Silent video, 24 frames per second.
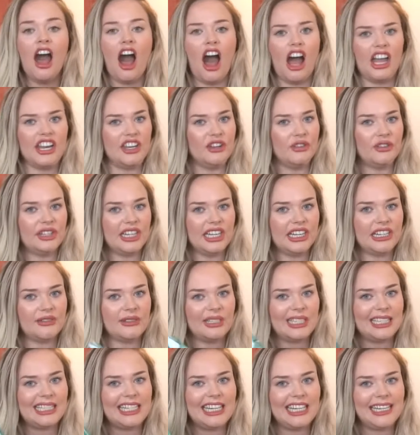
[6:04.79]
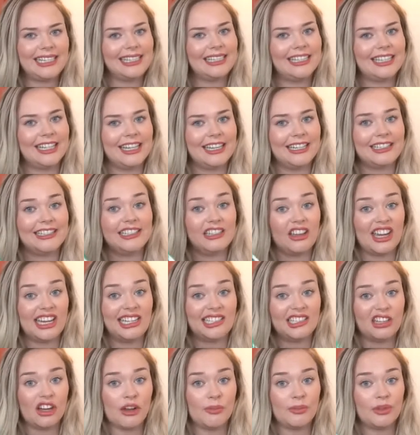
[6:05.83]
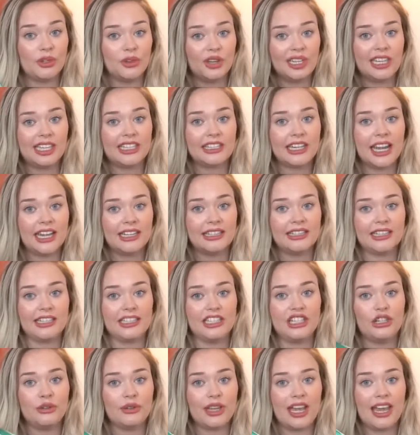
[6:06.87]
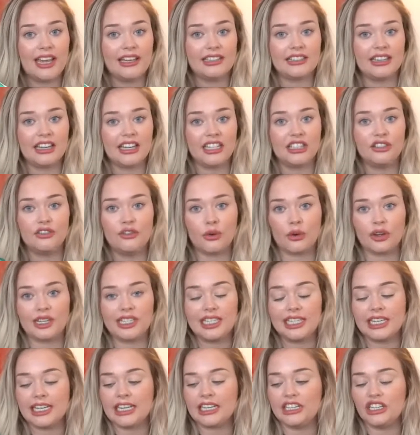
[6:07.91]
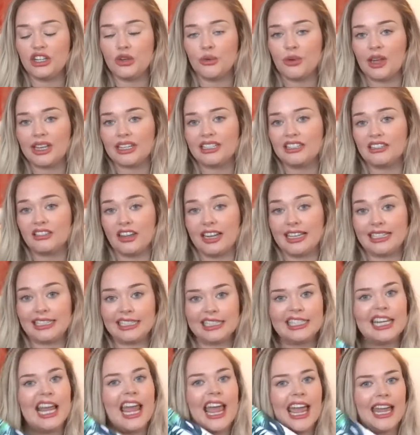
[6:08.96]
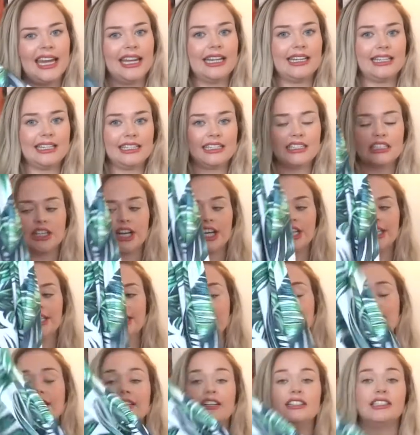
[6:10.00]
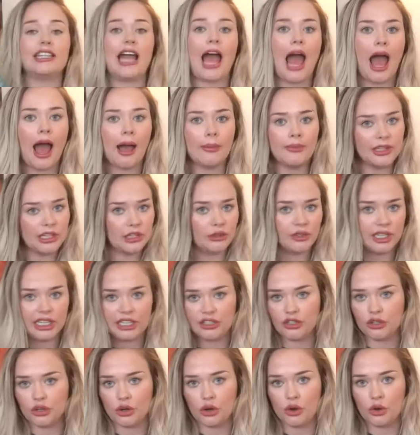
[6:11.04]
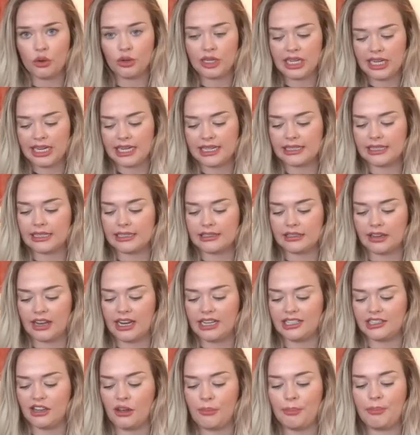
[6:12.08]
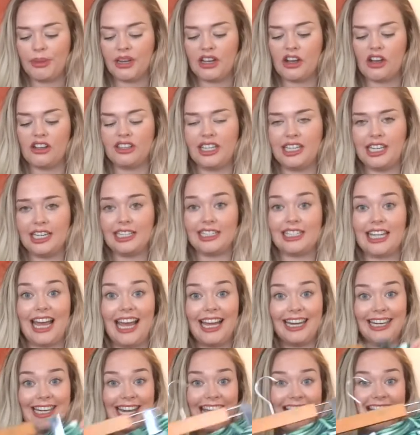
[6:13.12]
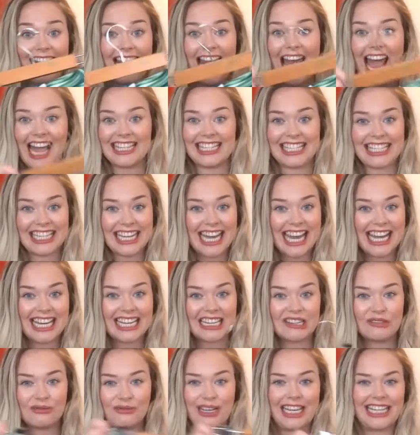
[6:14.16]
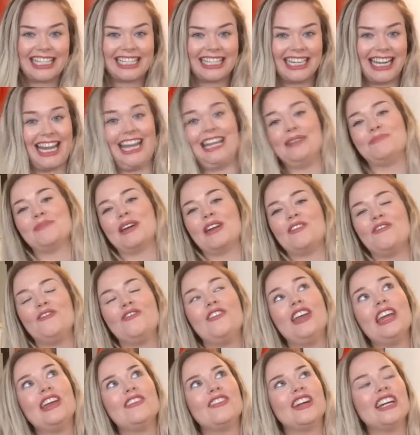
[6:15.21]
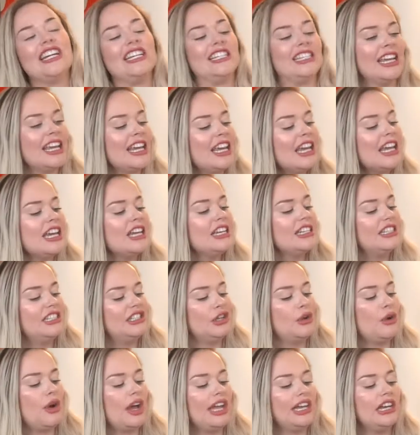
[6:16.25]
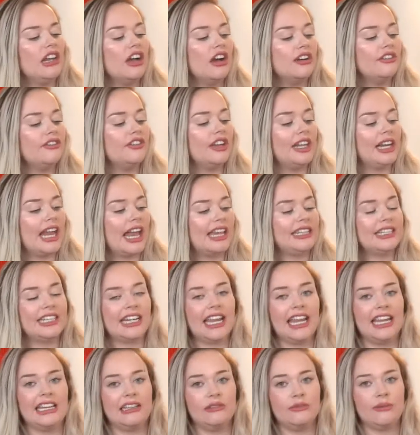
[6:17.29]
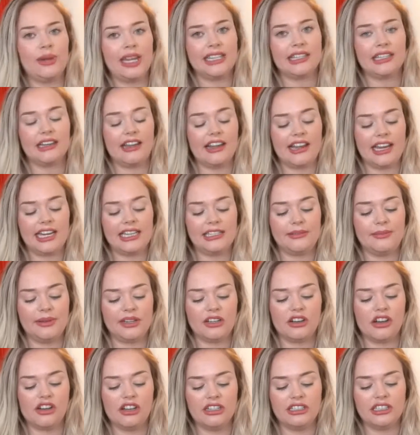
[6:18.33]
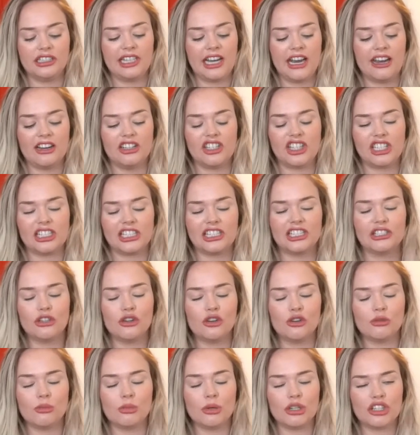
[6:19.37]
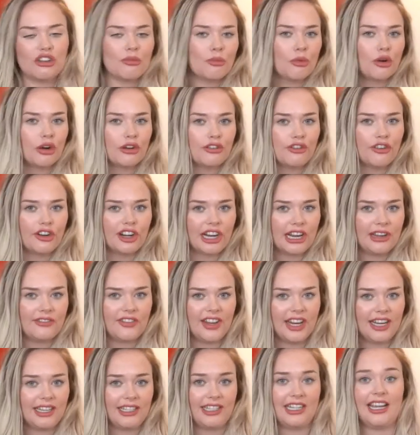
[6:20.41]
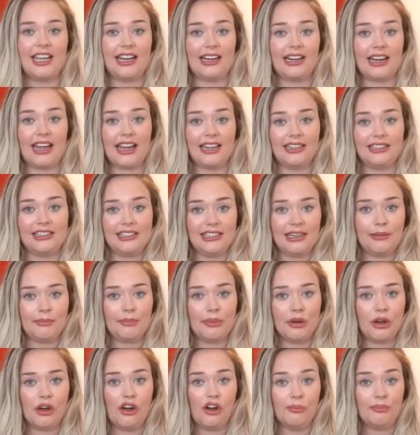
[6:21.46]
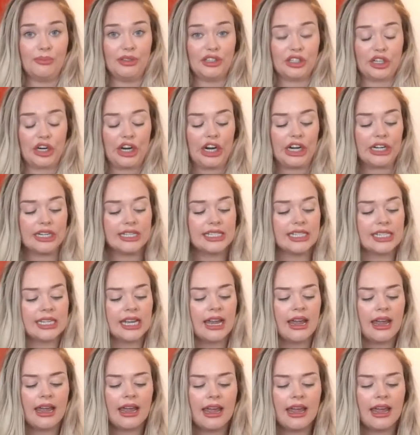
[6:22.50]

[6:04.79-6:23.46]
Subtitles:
I don't think there was a need to size up, so I did get the UK size 14, US size 10 in the skirt. There's absolutely no need to size up because it has an elasticated waistline, my favorite. So I love elasticated waistlines because they're just so much more forgiving than a zip up skirt.